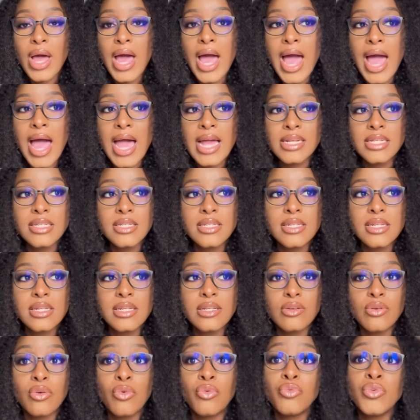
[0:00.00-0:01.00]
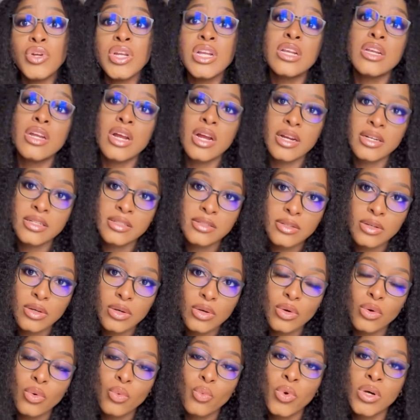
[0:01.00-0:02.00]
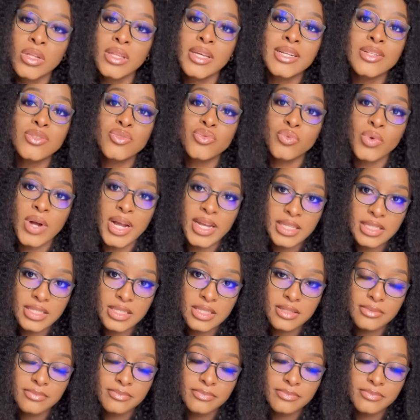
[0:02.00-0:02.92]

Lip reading: and relearn what is right.